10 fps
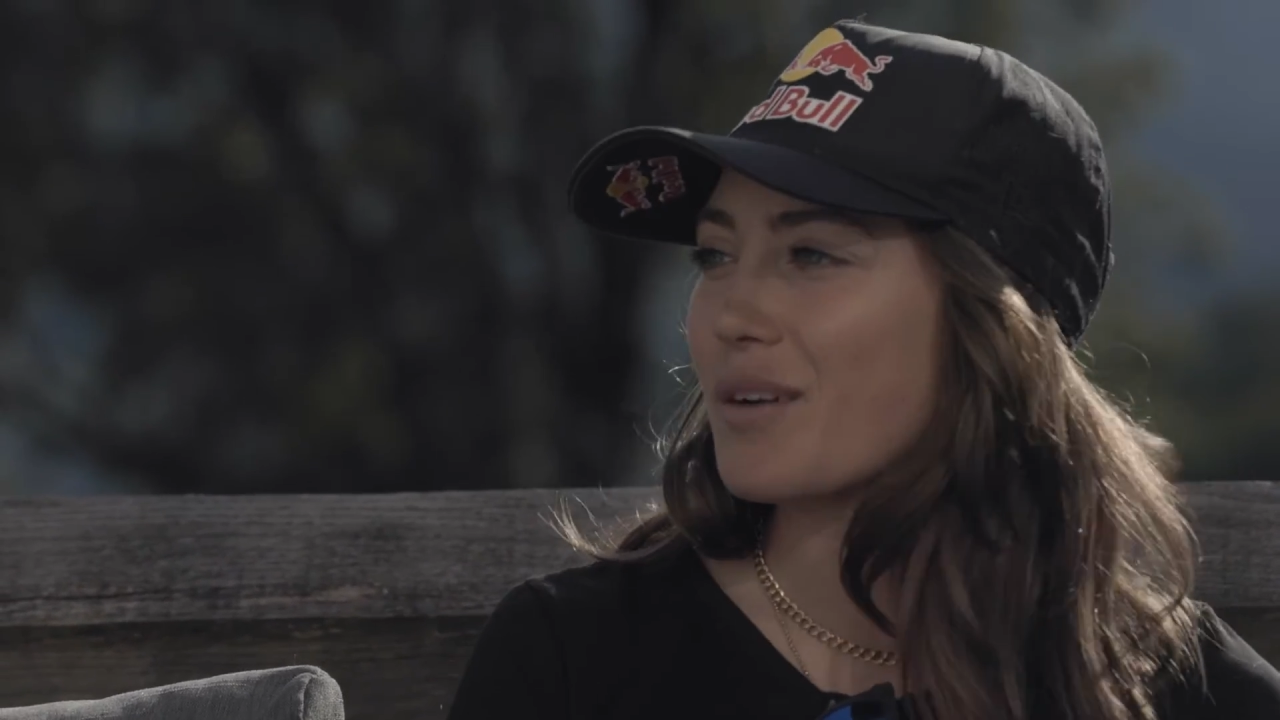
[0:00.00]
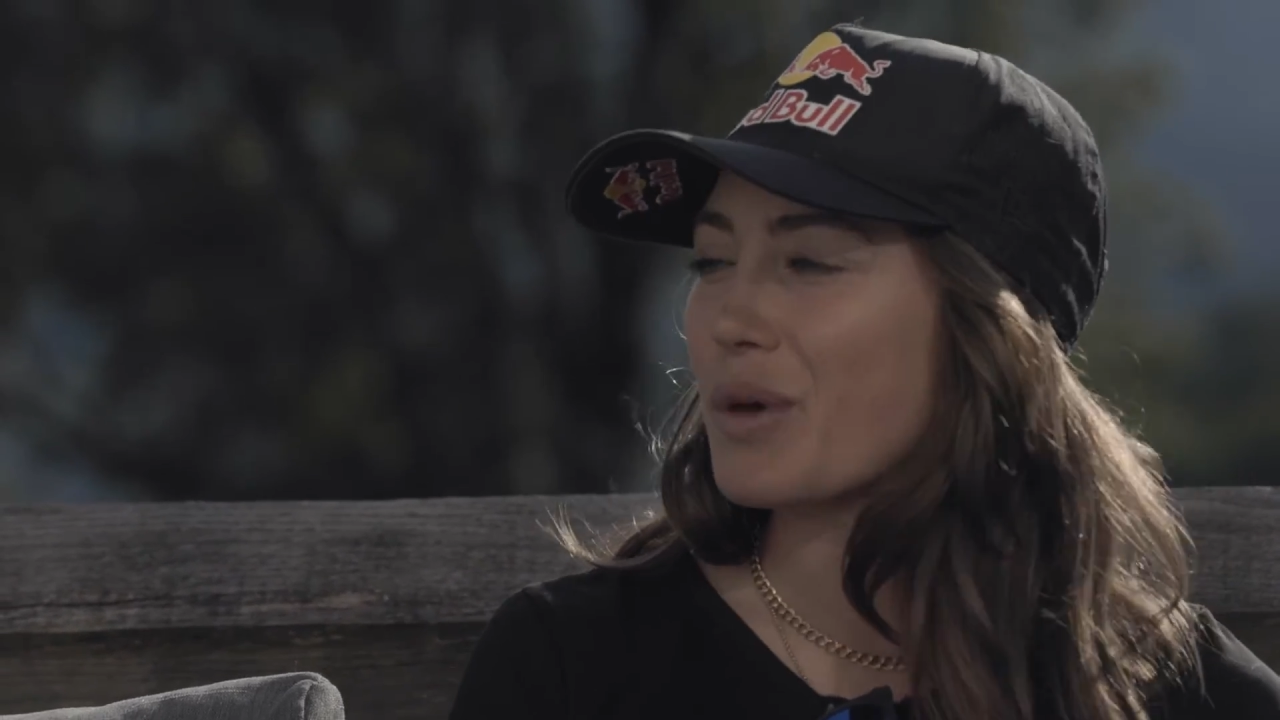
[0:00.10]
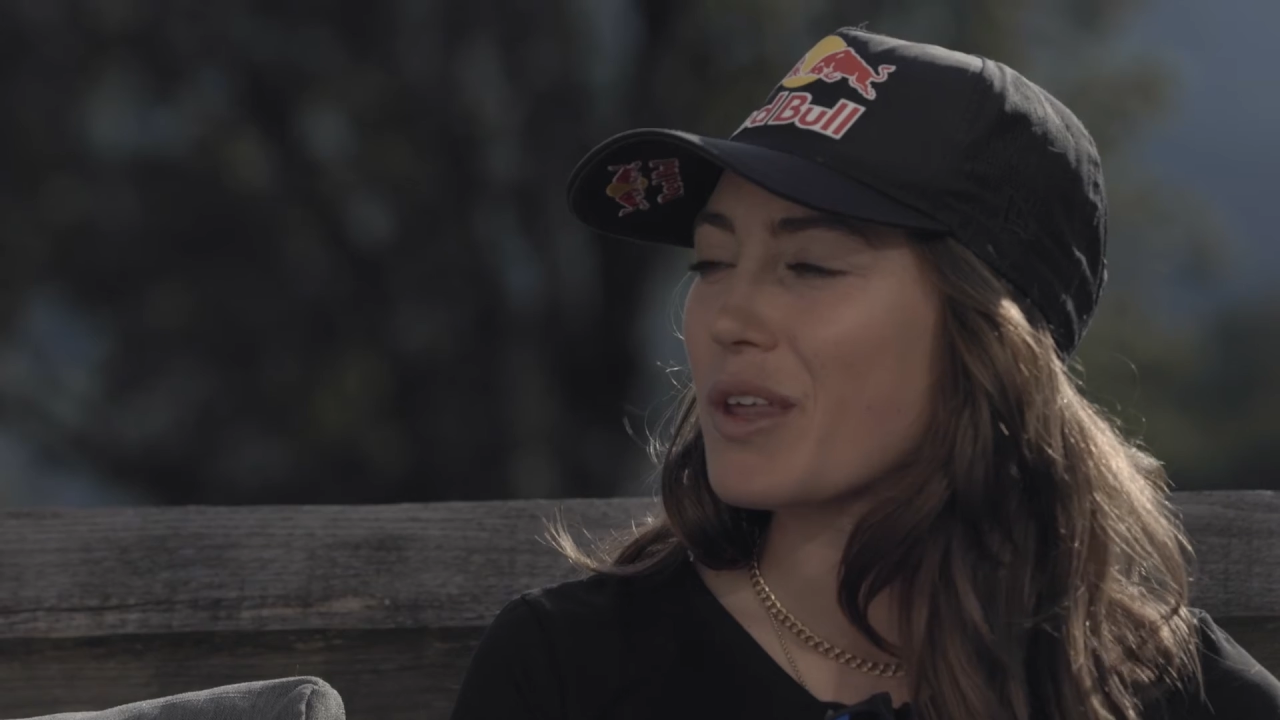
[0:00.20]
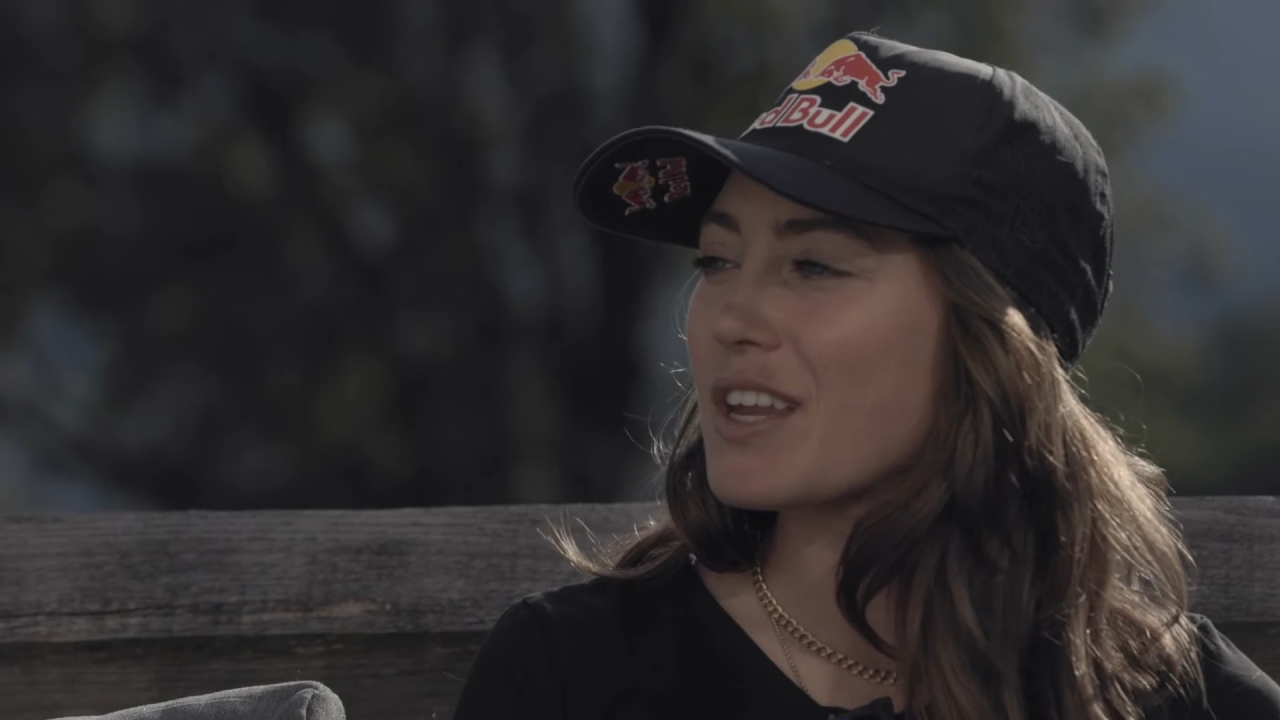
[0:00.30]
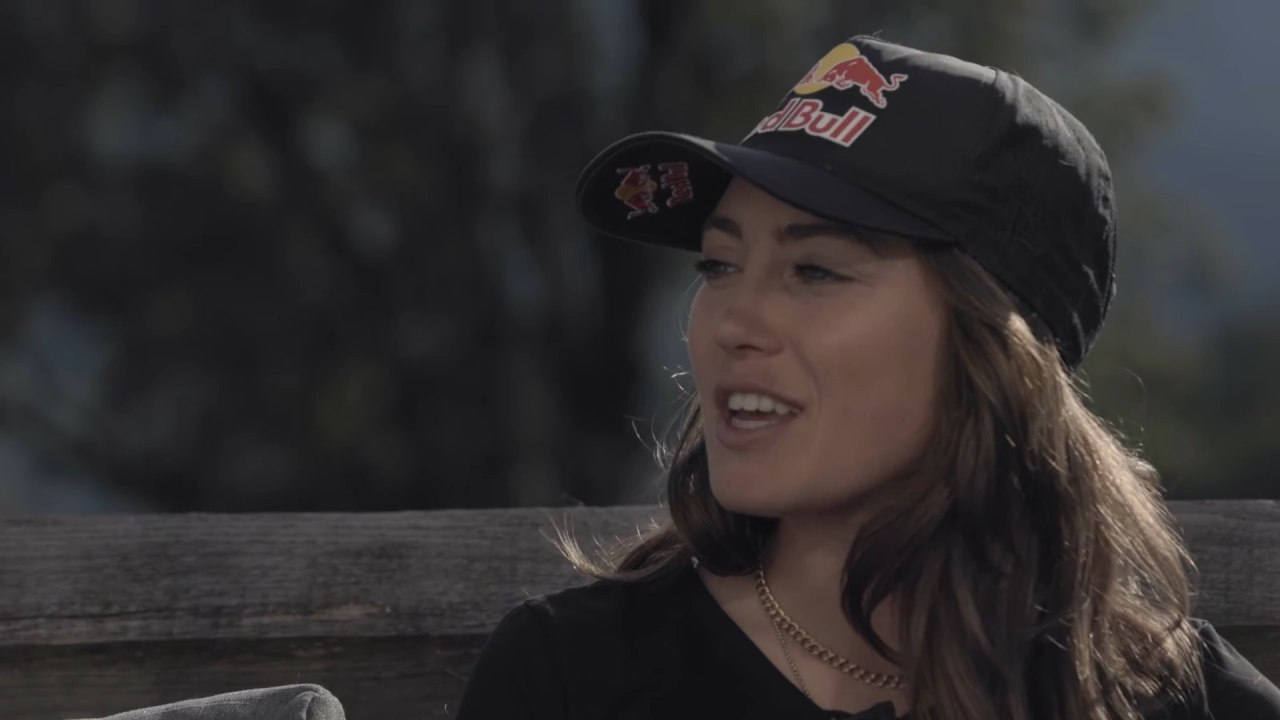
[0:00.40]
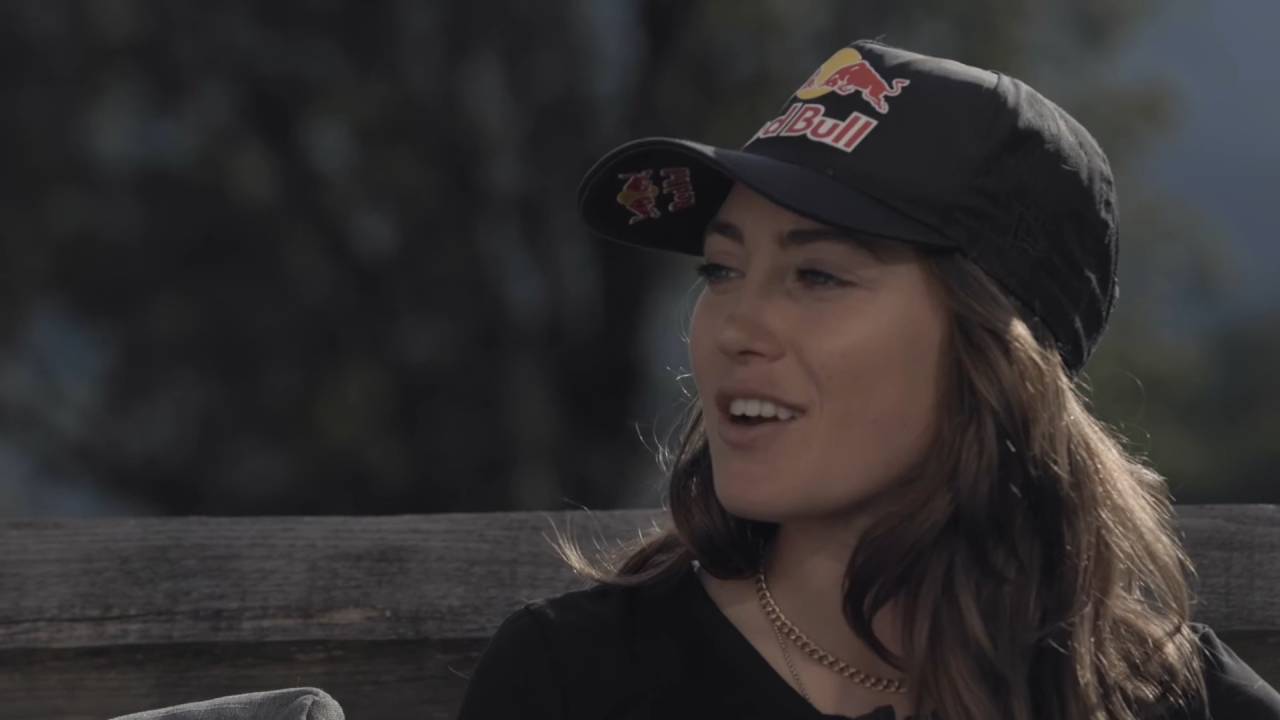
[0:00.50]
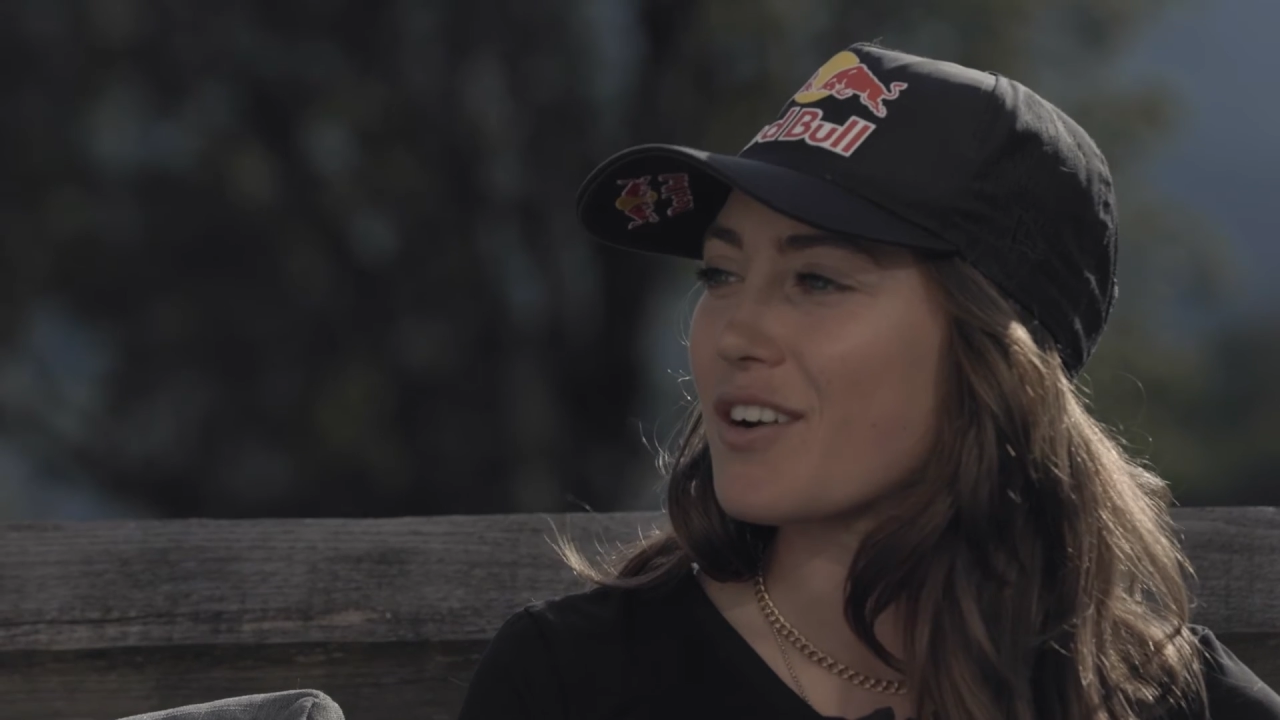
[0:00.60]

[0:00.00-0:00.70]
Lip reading: ability,